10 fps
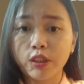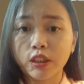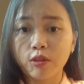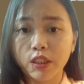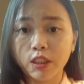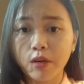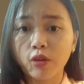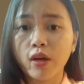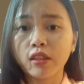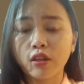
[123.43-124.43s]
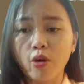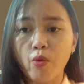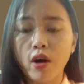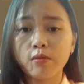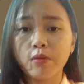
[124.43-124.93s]
which is the principal quantity
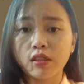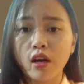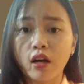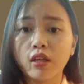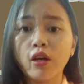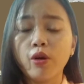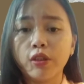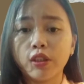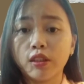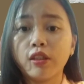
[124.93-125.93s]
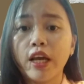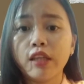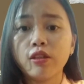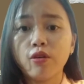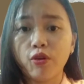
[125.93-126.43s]
of 1 plus R, which is the
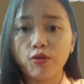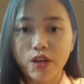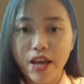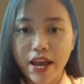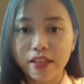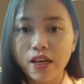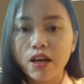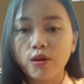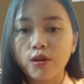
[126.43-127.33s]
rate, over N,